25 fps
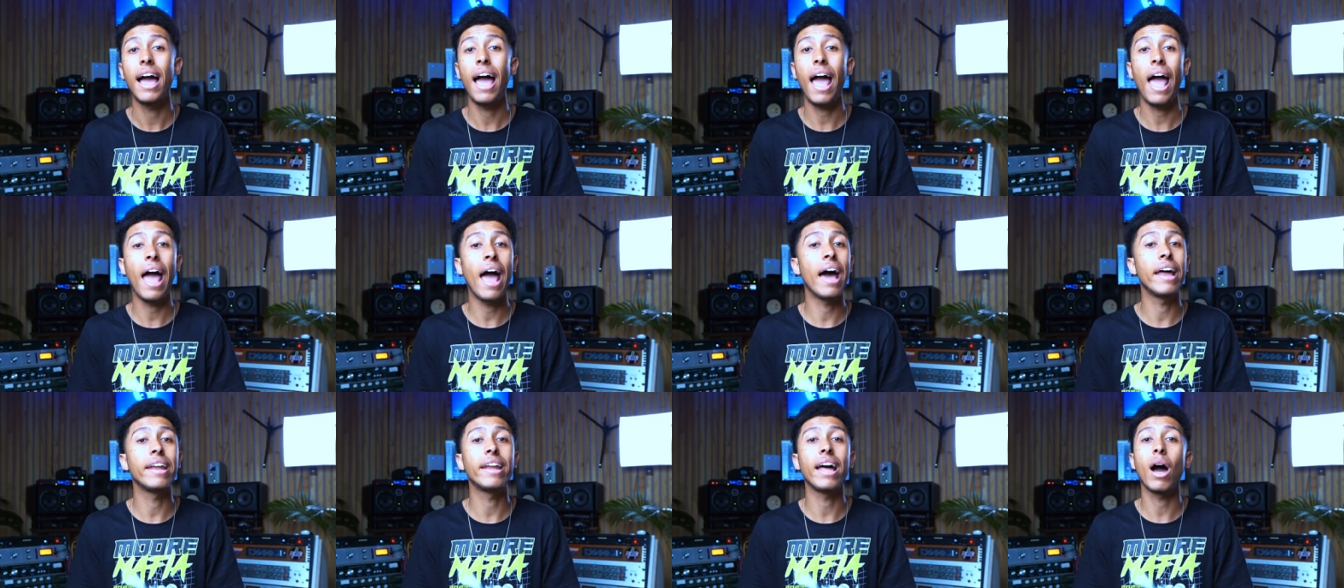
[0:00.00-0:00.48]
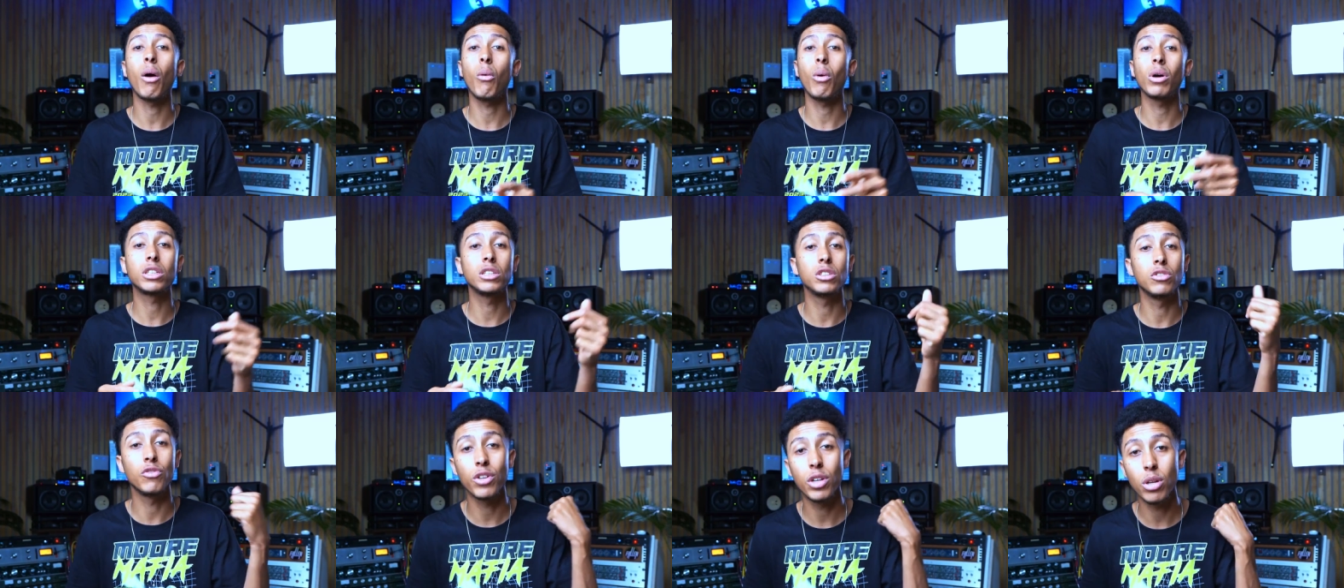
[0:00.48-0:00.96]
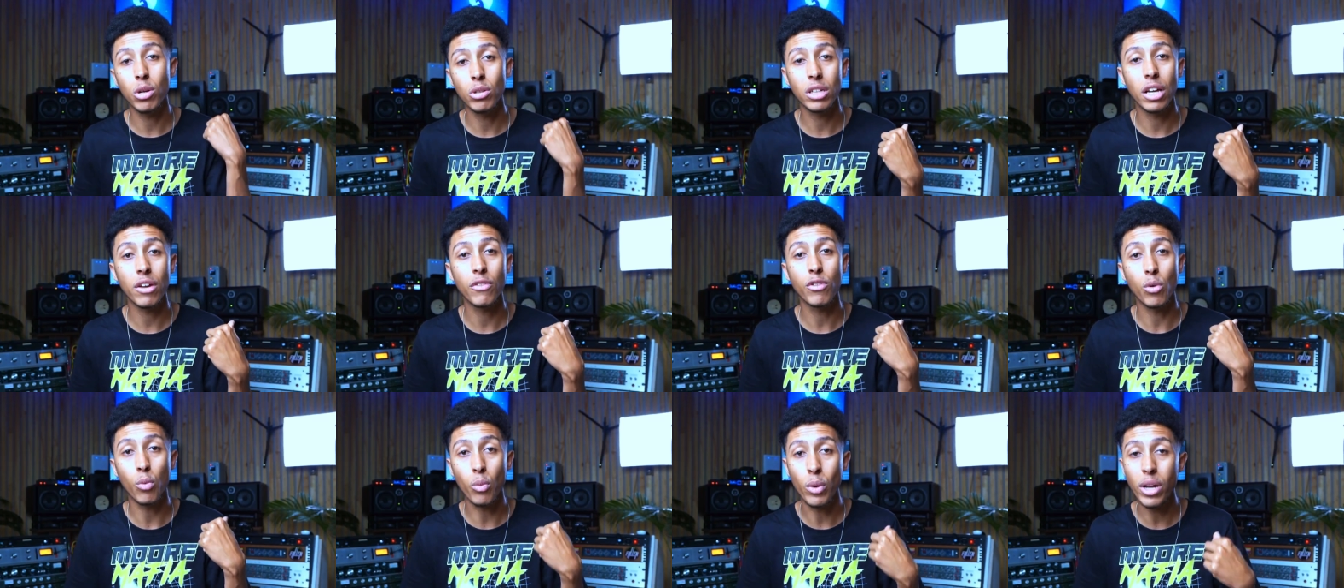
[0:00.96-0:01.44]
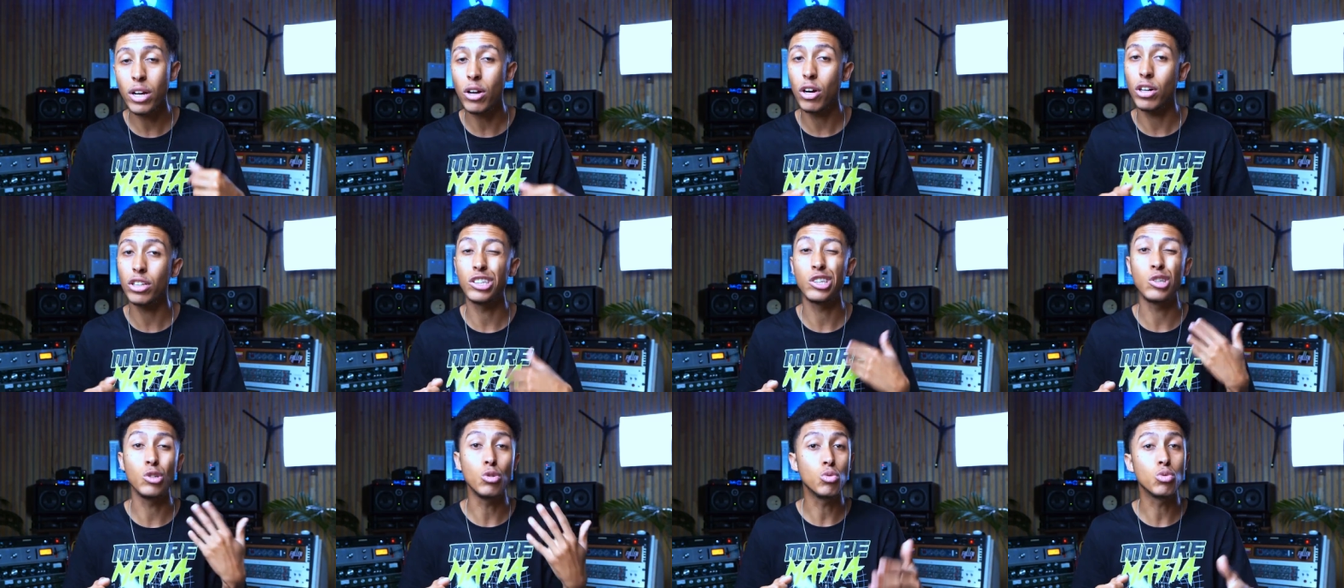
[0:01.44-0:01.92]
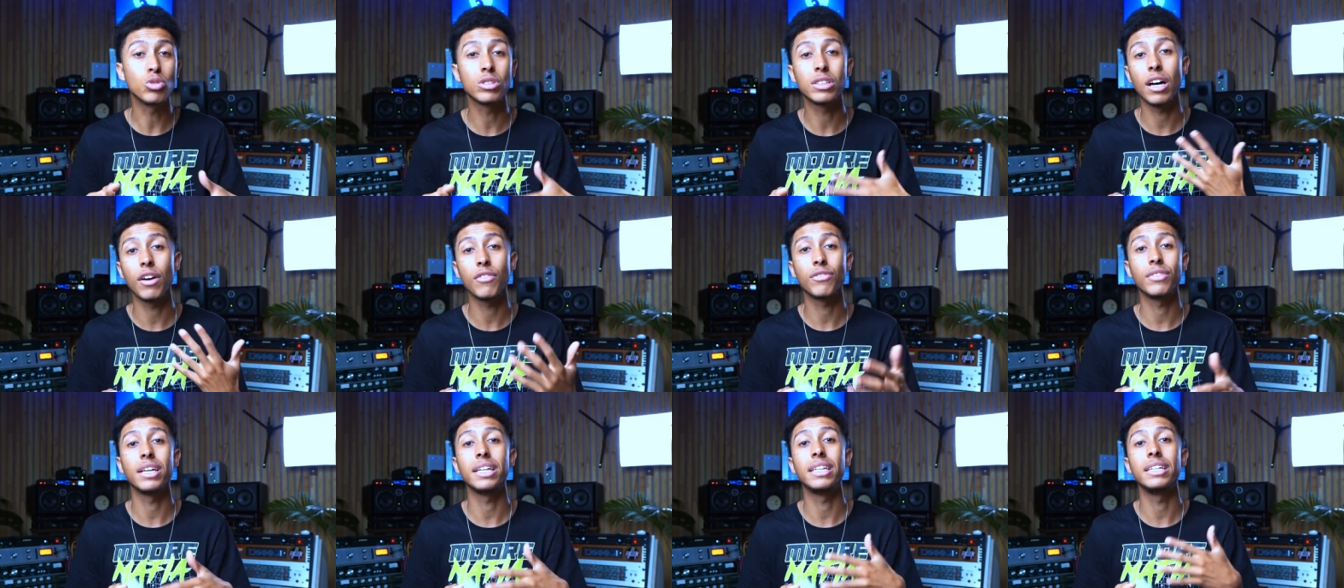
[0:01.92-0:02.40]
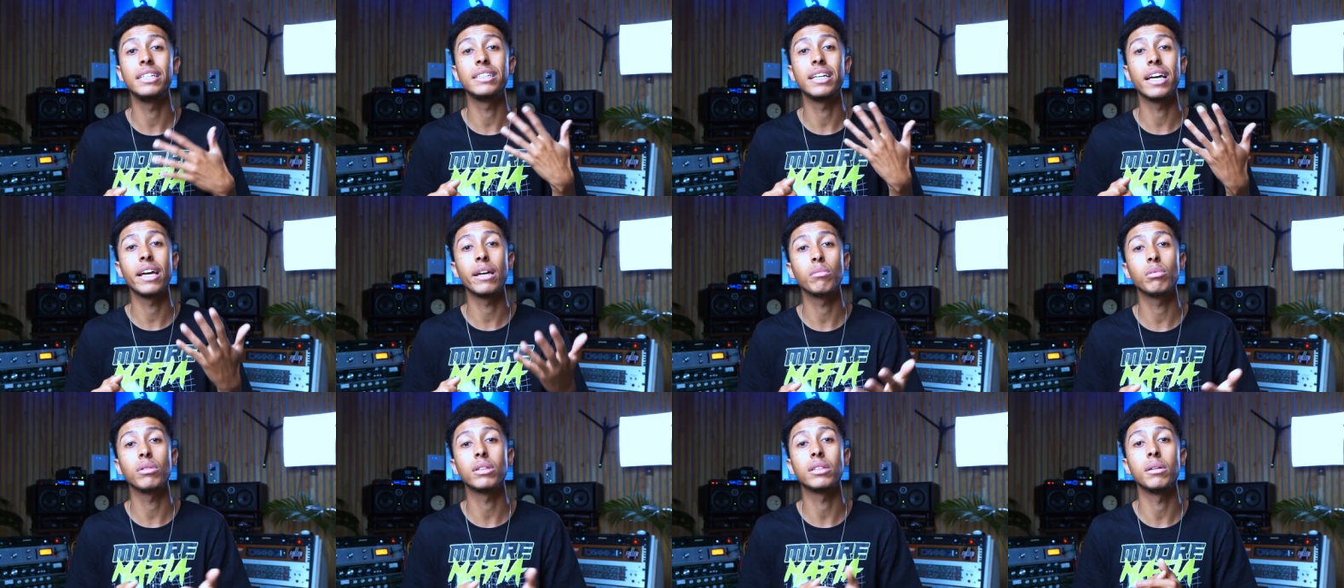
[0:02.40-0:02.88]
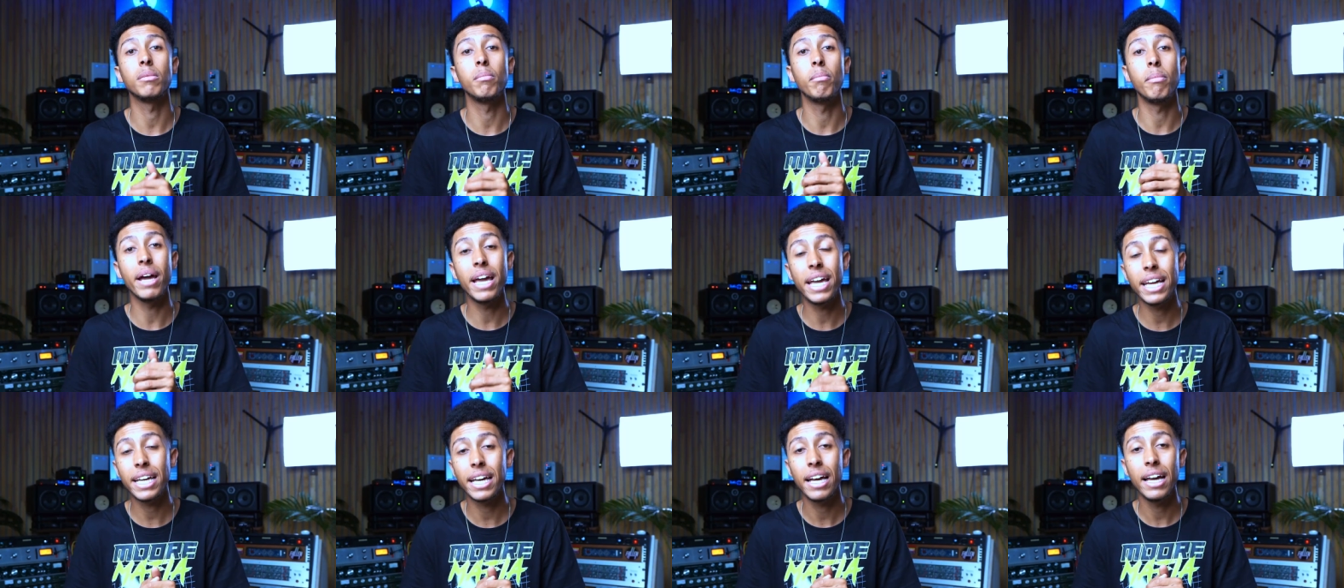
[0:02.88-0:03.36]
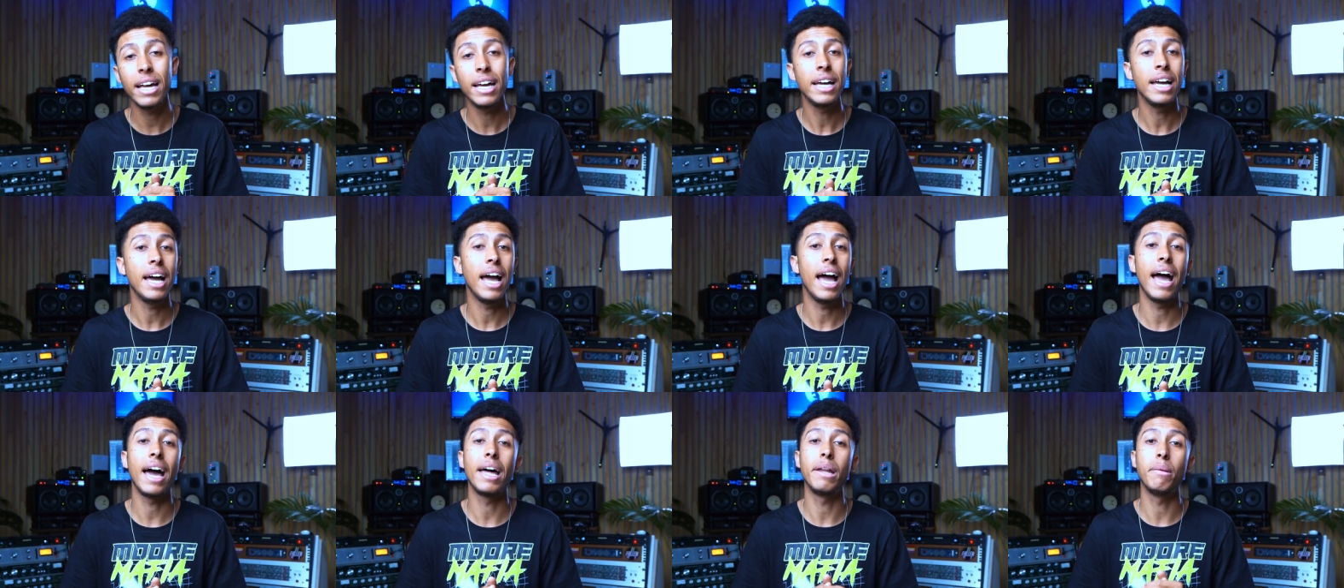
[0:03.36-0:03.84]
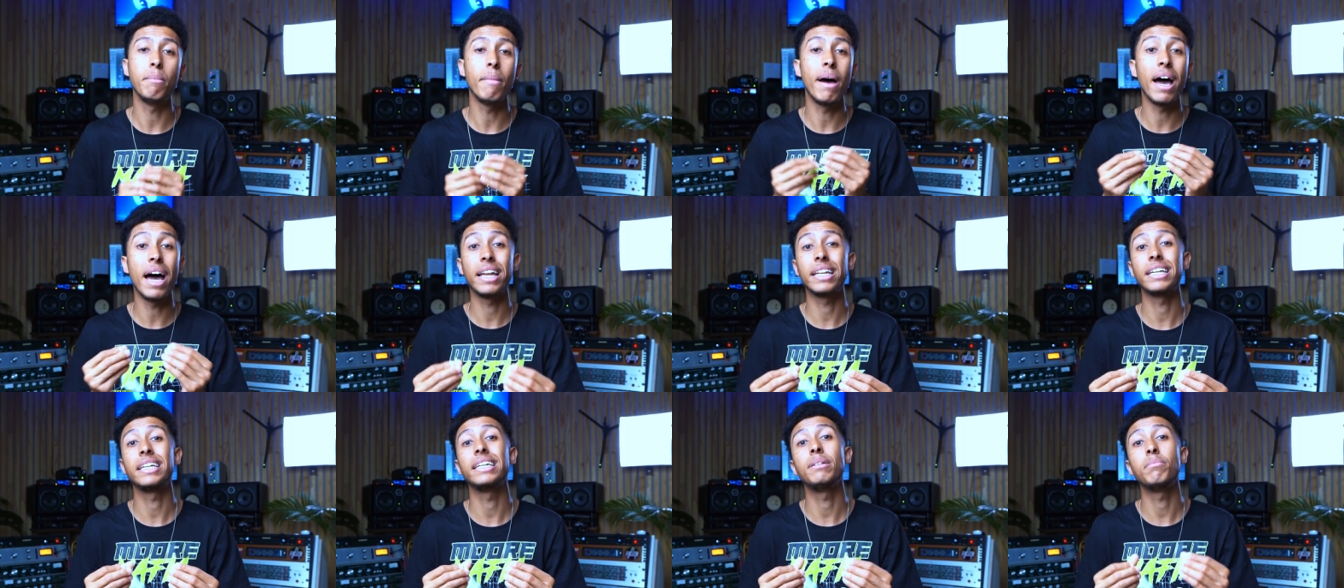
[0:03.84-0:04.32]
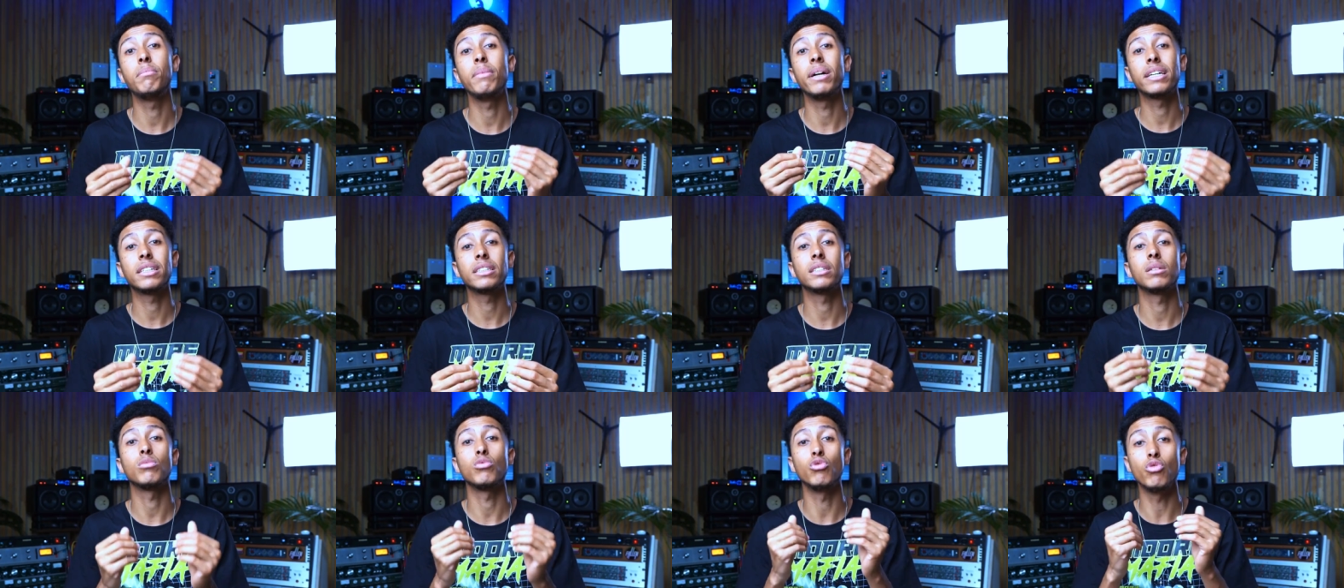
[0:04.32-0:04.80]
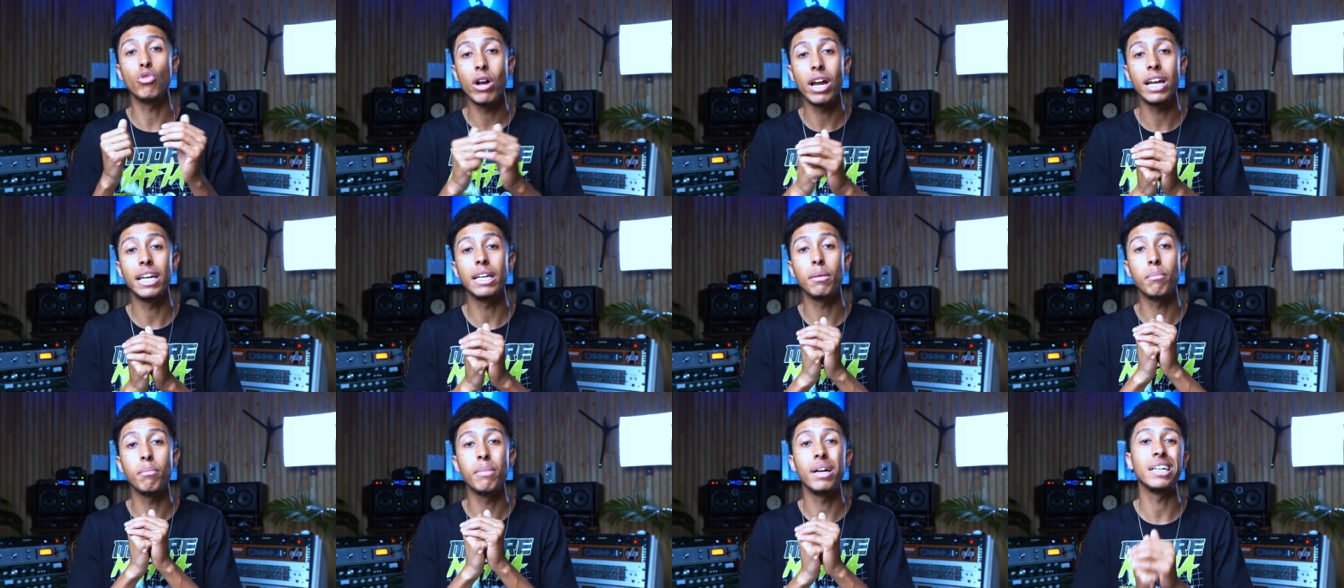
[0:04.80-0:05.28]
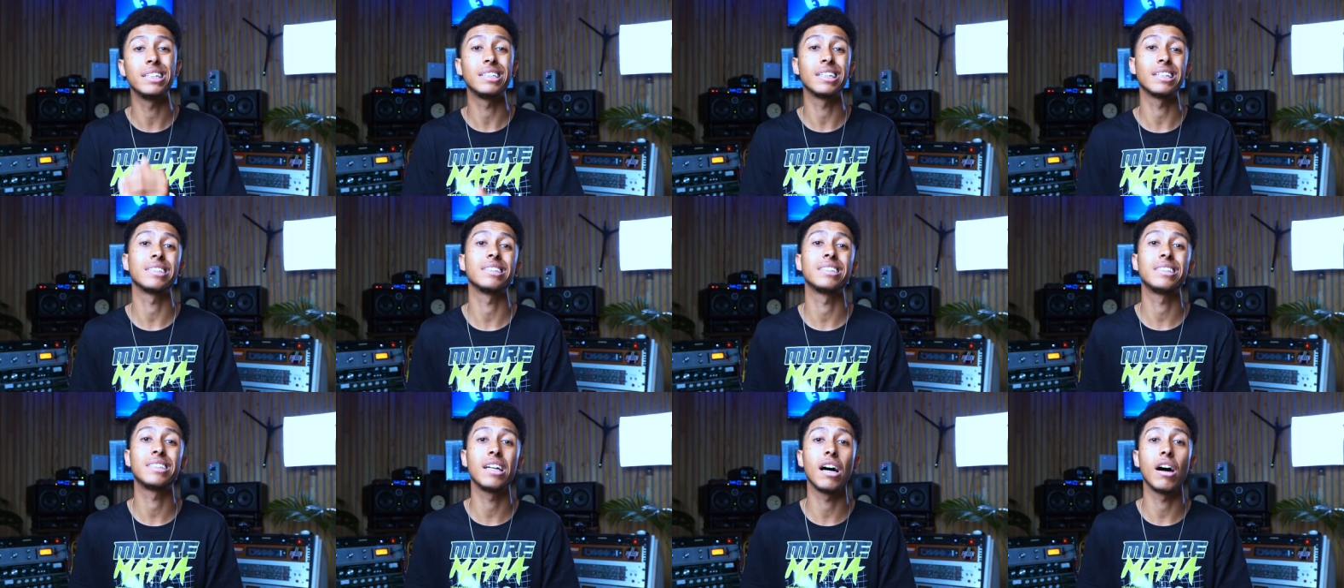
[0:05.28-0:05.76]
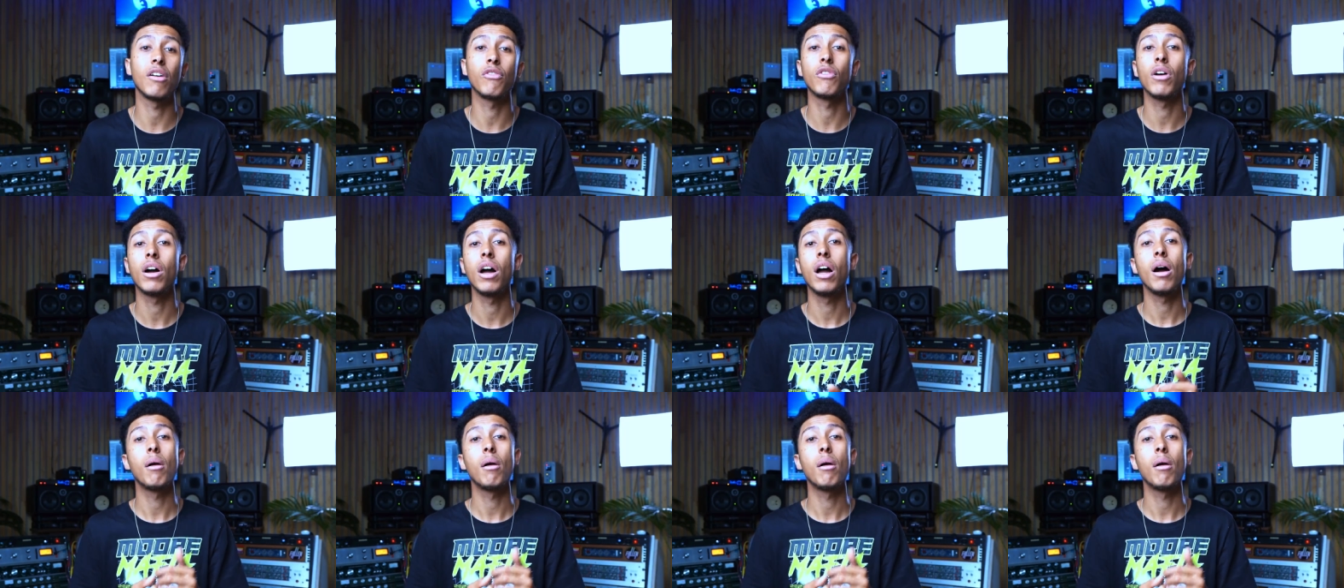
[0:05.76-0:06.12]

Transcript: and I watch his videos every week on new stuff that he's able to make, and man, he makes some really amazing stuff.